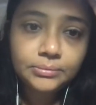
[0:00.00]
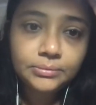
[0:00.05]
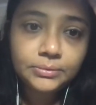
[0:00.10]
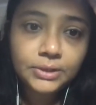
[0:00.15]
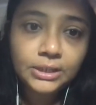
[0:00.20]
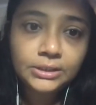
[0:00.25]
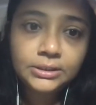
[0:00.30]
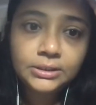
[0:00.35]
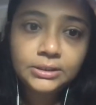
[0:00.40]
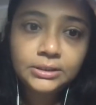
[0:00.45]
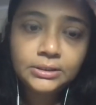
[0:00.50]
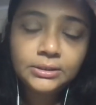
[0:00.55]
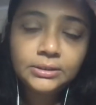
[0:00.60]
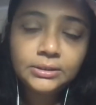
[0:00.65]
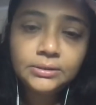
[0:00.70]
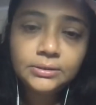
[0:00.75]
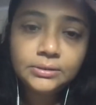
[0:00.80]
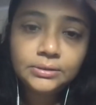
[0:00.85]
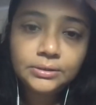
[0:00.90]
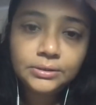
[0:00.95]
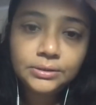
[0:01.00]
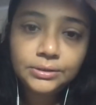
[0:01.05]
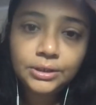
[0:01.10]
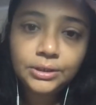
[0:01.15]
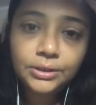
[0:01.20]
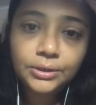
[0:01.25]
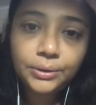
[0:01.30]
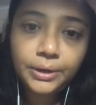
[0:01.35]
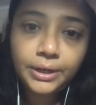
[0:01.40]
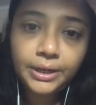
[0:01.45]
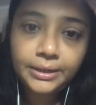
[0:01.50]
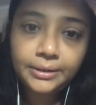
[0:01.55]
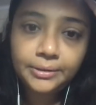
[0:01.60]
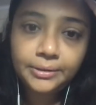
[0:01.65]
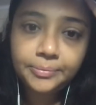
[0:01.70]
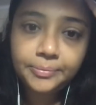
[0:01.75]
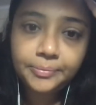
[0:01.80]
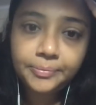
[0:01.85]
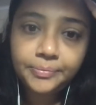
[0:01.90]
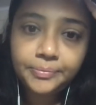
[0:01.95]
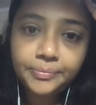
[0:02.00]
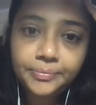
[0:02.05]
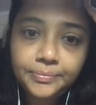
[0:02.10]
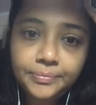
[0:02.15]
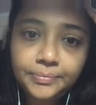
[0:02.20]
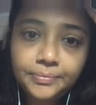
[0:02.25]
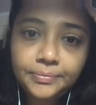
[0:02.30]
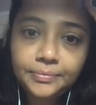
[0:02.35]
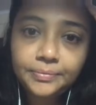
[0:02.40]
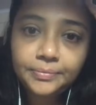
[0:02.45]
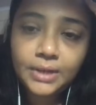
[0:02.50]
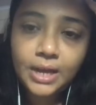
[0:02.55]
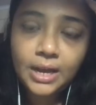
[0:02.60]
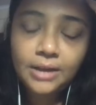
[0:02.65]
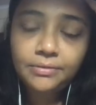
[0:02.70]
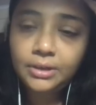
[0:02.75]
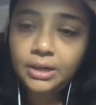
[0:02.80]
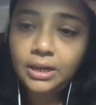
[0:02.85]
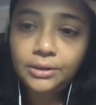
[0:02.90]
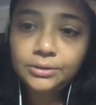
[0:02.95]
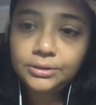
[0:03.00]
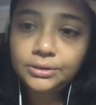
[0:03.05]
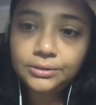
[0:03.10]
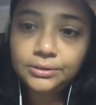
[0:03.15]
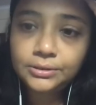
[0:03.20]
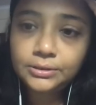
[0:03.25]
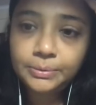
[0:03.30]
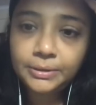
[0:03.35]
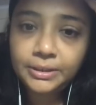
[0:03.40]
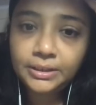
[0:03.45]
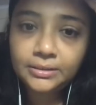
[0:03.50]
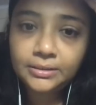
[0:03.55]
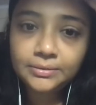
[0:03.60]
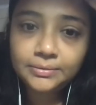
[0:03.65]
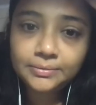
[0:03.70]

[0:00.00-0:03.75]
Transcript: Rajendran, you can go ahead. I've allowed you to speak.